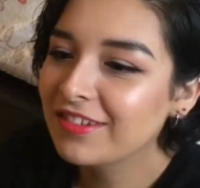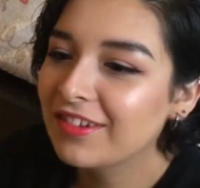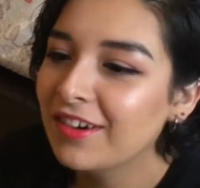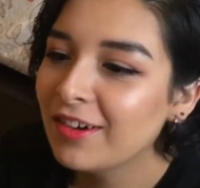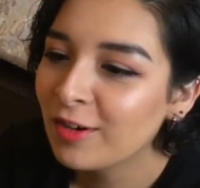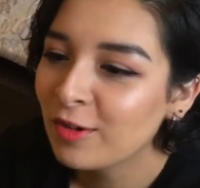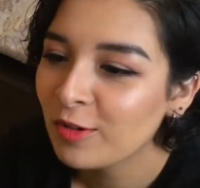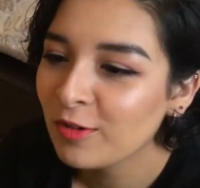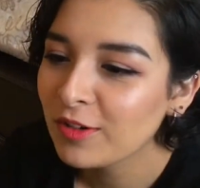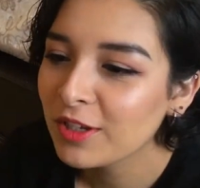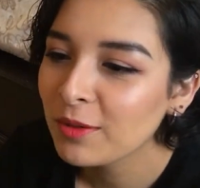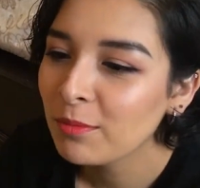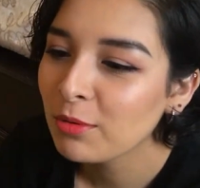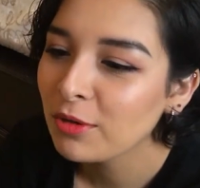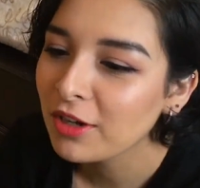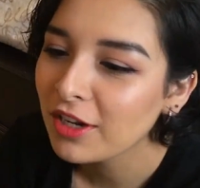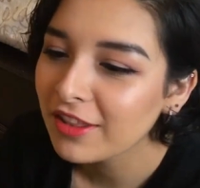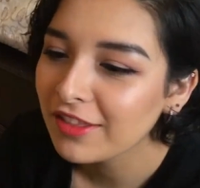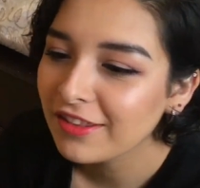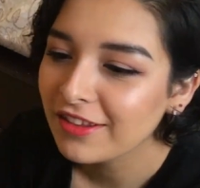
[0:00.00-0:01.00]
Oh, he
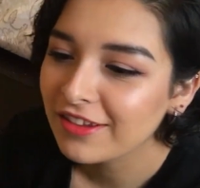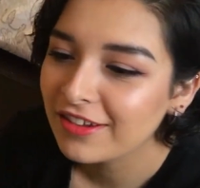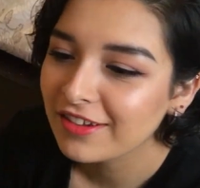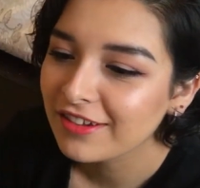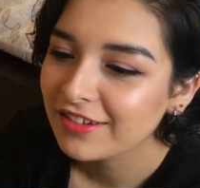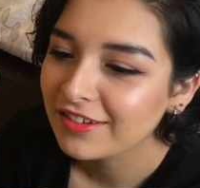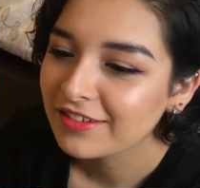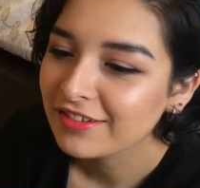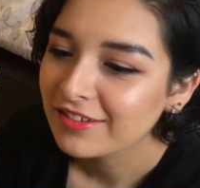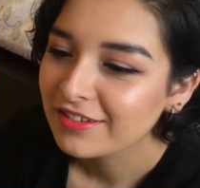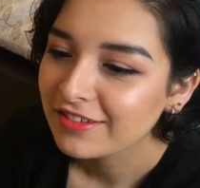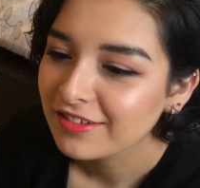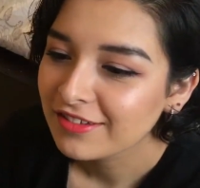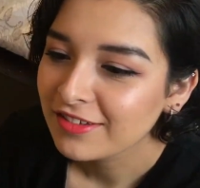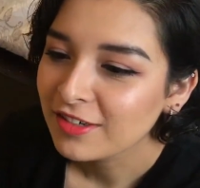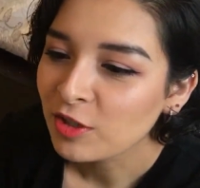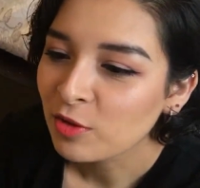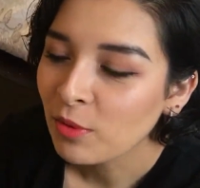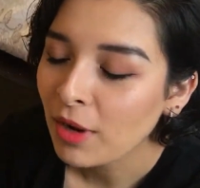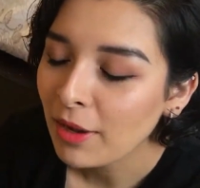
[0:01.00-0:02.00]
put on the
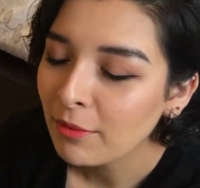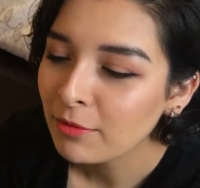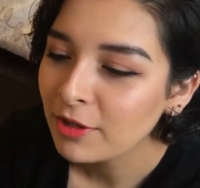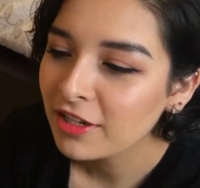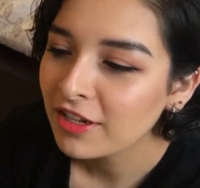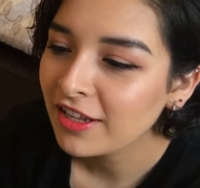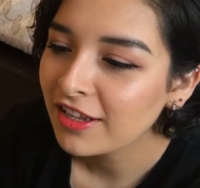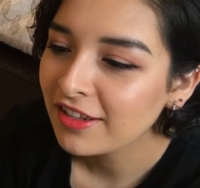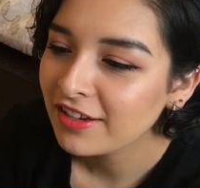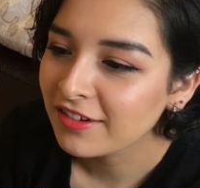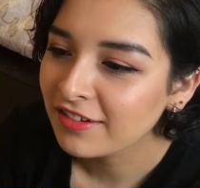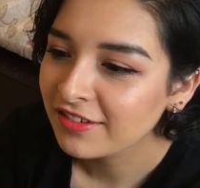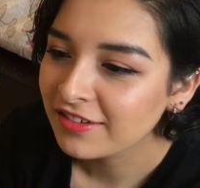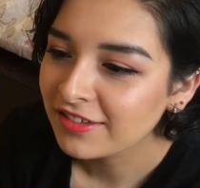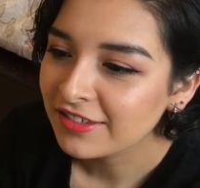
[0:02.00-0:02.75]
rabbit head.